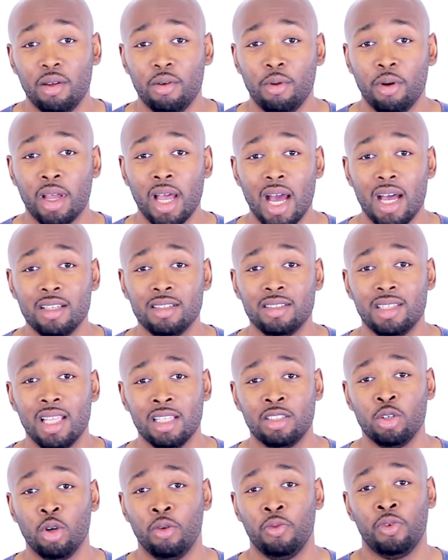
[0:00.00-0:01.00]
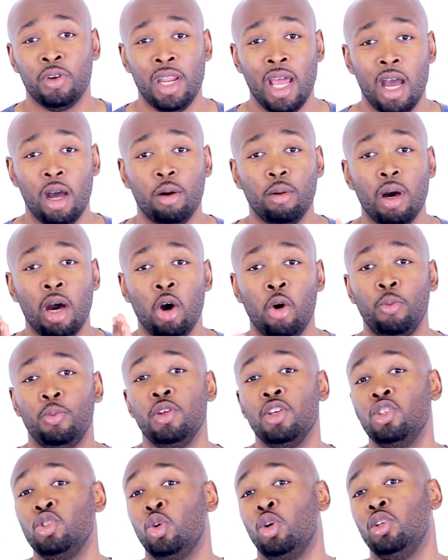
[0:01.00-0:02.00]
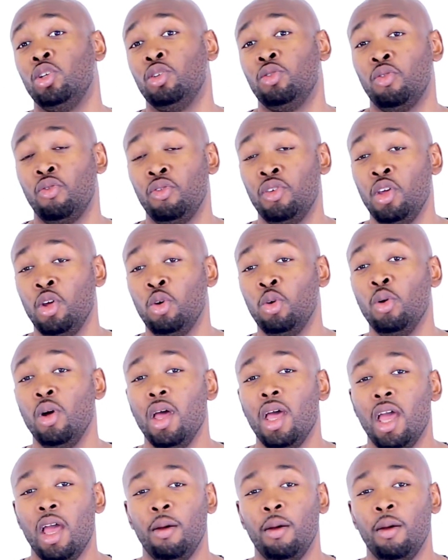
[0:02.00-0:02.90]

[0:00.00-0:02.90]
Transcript: Well guys, that's all for now. I hope you enjoyed this review,